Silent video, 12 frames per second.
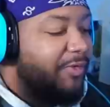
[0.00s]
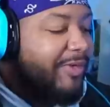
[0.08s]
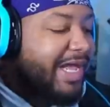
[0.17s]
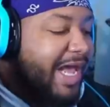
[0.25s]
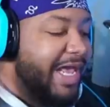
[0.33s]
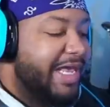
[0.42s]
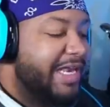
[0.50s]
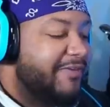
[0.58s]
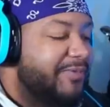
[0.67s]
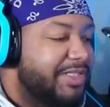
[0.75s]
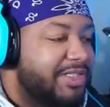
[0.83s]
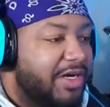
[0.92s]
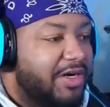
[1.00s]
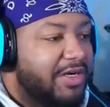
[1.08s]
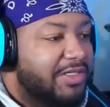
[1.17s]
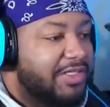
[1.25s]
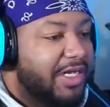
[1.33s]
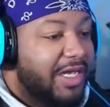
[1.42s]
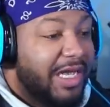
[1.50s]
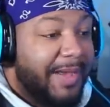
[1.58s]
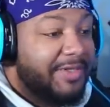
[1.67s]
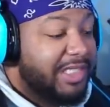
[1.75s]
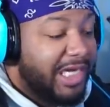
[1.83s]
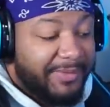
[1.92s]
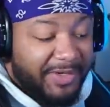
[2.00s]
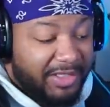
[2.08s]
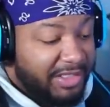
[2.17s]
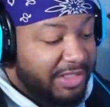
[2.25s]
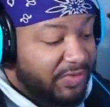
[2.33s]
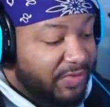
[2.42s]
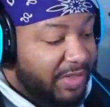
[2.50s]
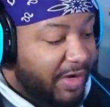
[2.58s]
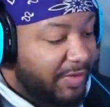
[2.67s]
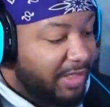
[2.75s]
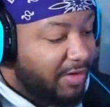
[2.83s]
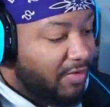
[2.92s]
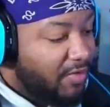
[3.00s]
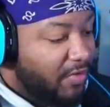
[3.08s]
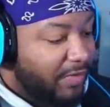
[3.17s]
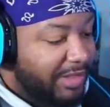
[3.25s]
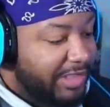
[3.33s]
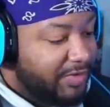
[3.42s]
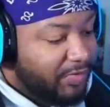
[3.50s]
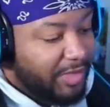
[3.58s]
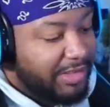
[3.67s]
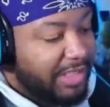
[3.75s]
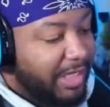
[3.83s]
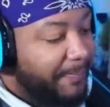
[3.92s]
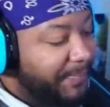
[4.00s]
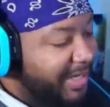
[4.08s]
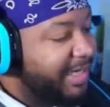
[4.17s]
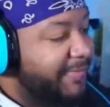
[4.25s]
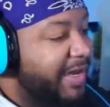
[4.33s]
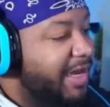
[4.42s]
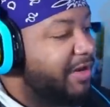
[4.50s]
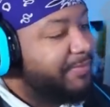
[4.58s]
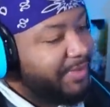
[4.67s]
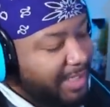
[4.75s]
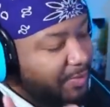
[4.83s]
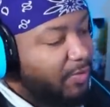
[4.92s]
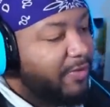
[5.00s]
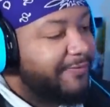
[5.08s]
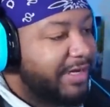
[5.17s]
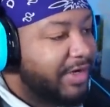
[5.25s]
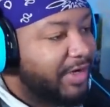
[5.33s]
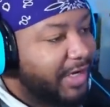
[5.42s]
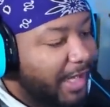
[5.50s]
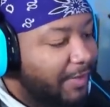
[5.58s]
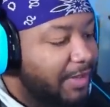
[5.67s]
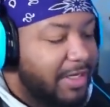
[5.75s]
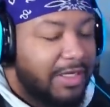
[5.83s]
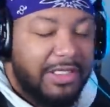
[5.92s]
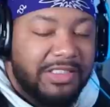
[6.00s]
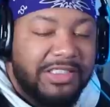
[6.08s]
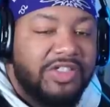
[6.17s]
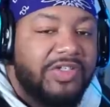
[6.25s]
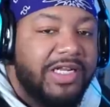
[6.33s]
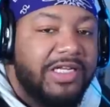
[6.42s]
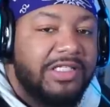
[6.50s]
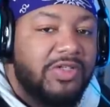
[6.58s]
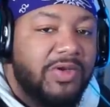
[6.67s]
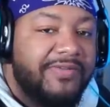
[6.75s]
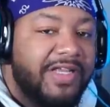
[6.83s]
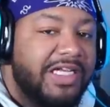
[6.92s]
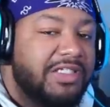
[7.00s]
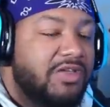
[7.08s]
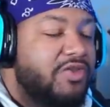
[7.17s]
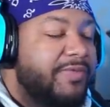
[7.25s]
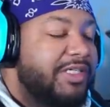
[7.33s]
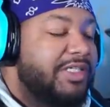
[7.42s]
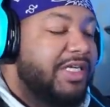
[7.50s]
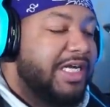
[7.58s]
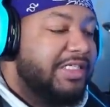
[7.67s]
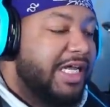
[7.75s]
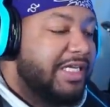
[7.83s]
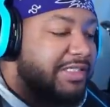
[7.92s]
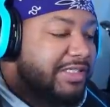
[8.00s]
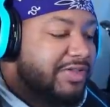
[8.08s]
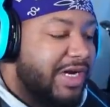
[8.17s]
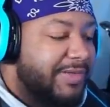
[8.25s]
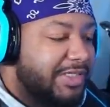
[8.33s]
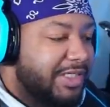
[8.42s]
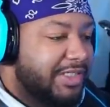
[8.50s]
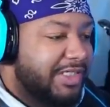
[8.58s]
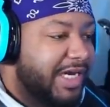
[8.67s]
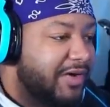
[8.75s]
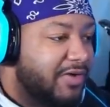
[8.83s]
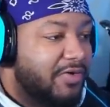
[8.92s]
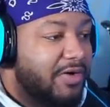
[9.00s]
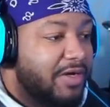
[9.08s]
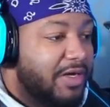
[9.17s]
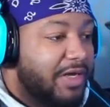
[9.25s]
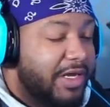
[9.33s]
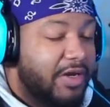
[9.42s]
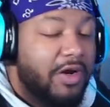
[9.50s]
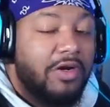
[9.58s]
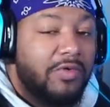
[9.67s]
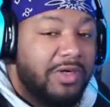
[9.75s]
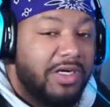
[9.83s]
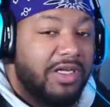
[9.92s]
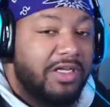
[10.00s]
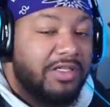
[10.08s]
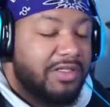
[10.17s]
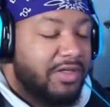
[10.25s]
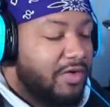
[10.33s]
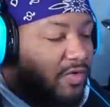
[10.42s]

We got N F returns. I'm excited about this one. I really don't know what this one is gonna be about, but we'll figure it out. Let's get straight into it. If you guys are new, make sure you guys like and subscribe to the channel. You already know what it is.